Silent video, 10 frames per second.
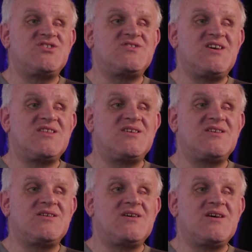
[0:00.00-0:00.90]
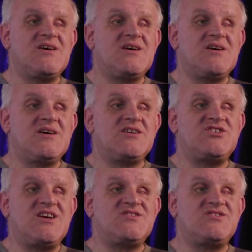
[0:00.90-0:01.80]
had the
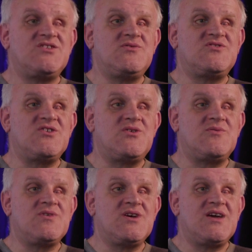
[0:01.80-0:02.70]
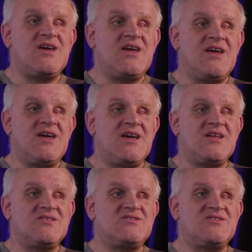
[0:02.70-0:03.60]
chance to do so.
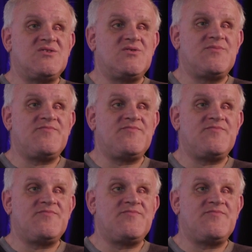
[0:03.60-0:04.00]
And so,